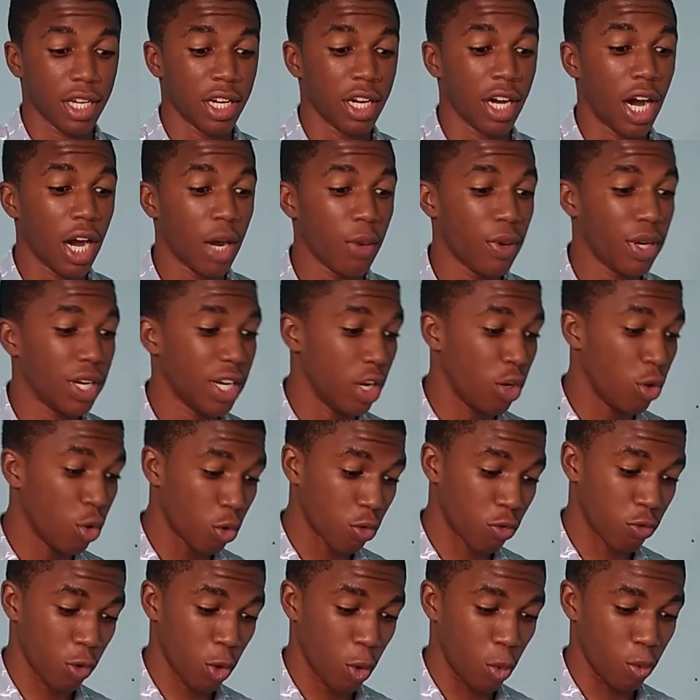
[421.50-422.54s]
God, when they
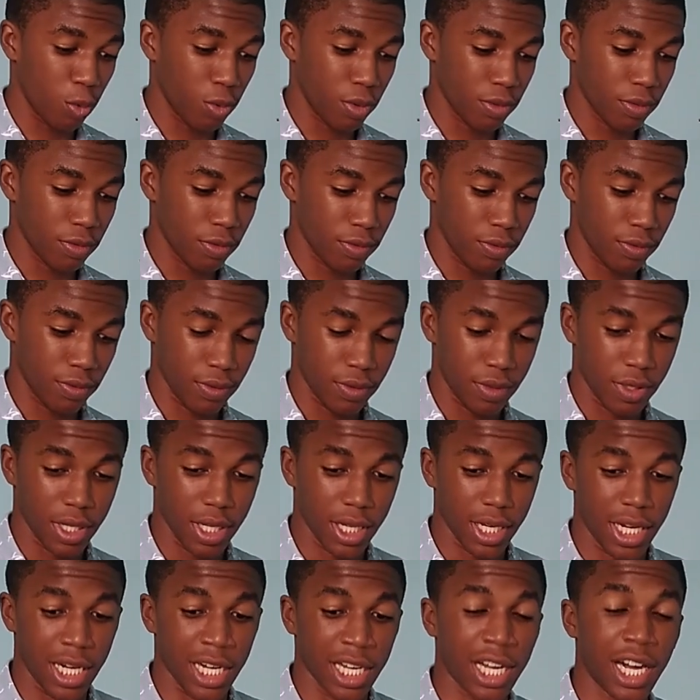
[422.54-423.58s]
look wrong,
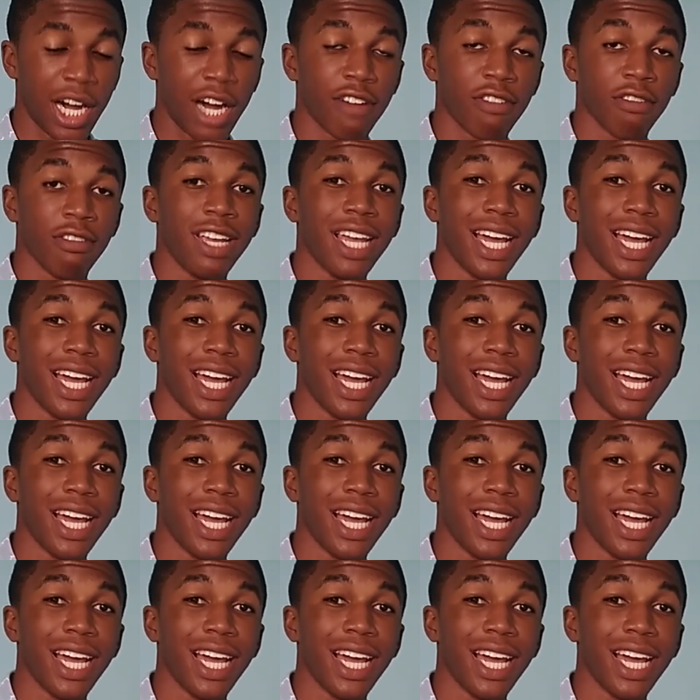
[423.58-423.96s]
and God